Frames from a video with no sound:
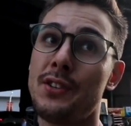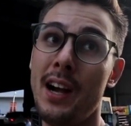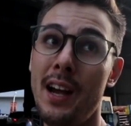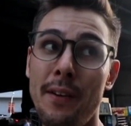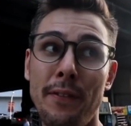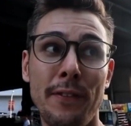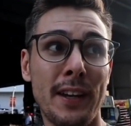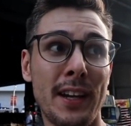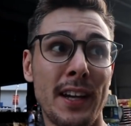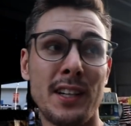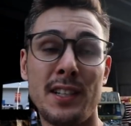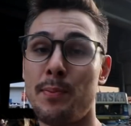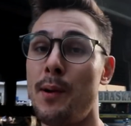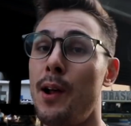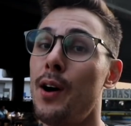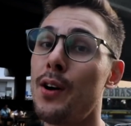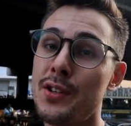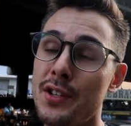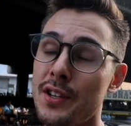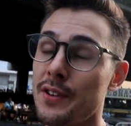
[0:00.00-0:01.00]
traffic
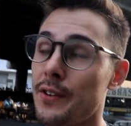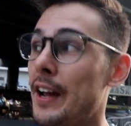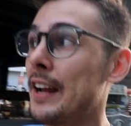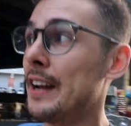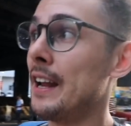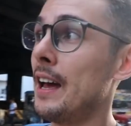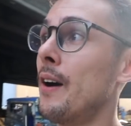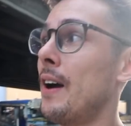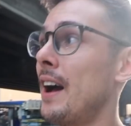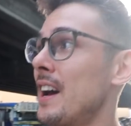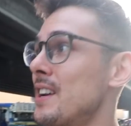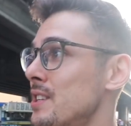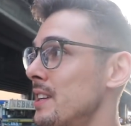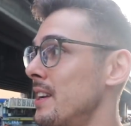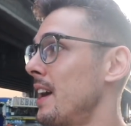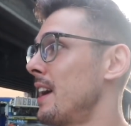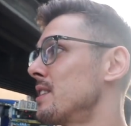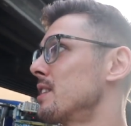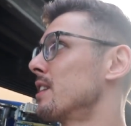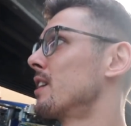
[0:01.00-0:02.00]
explosion right now,
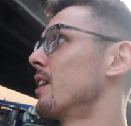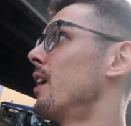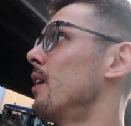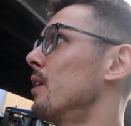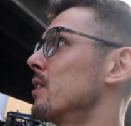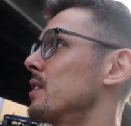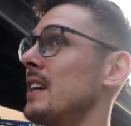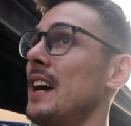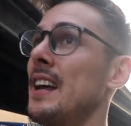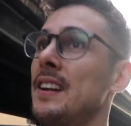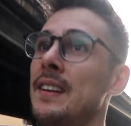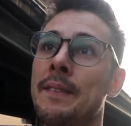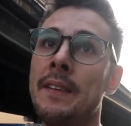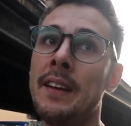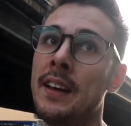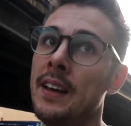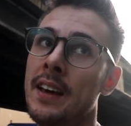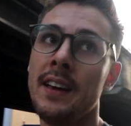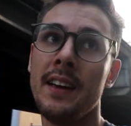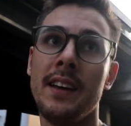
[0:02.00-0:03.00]
actually, as it goes. And
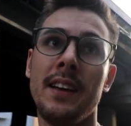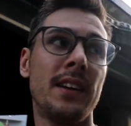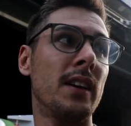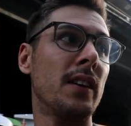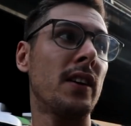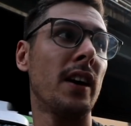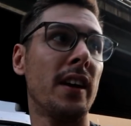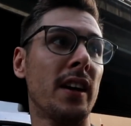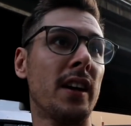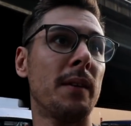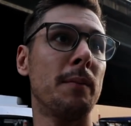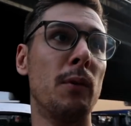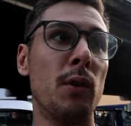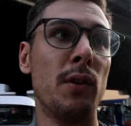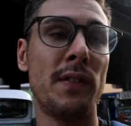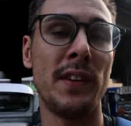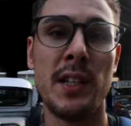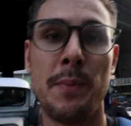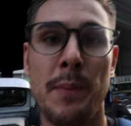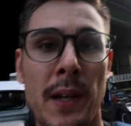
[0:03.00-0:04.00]
you got to
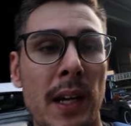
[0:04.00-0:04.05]
move these